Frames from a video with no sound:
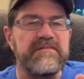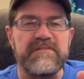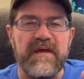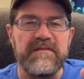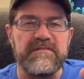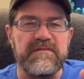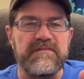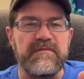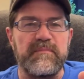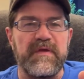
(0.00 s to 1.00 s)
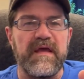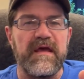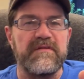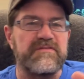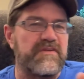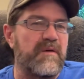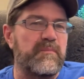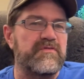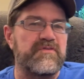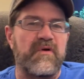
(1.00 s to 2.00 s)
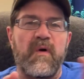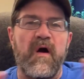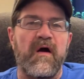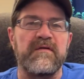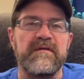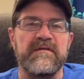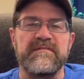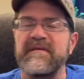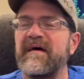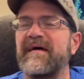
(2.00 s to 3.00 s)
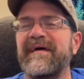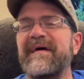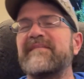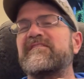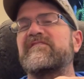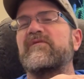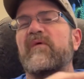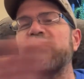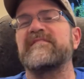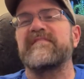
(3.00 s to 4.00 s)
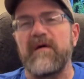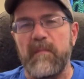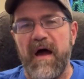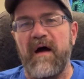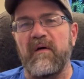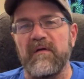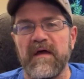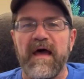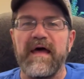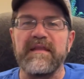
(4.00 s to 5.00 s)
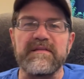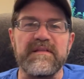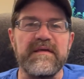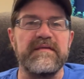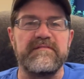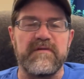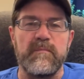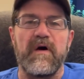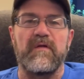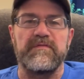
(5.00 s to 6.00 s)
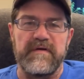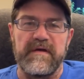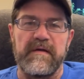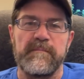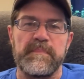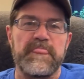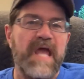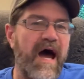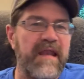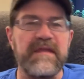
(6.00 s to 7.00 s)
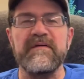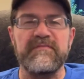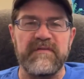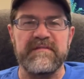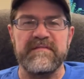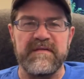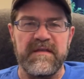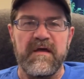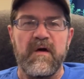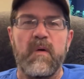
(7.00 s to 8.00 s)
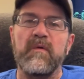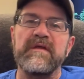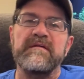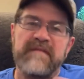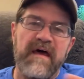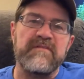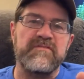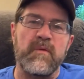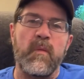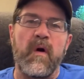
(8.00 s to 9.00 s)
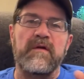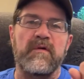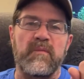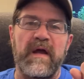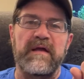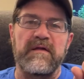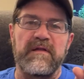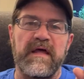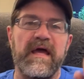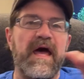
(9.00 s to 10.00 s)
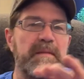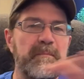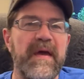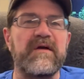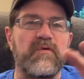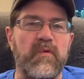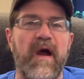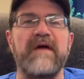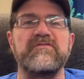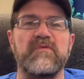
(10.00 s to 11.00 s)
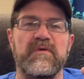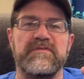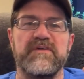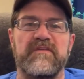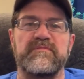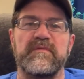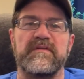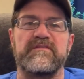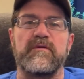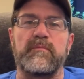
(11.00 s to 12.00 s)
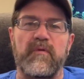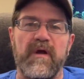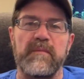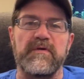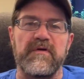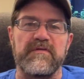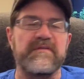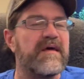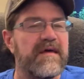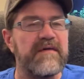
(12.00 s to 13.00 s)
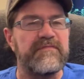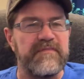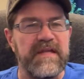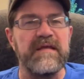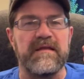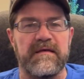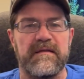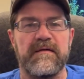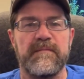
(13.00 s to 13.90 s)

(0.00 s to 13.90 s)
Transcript: changes in pH, temperature, or hardness can stress them out and lead to melting. How do you fix it? Well, you test your water regularly and make gradual adjustments to parameters if needed.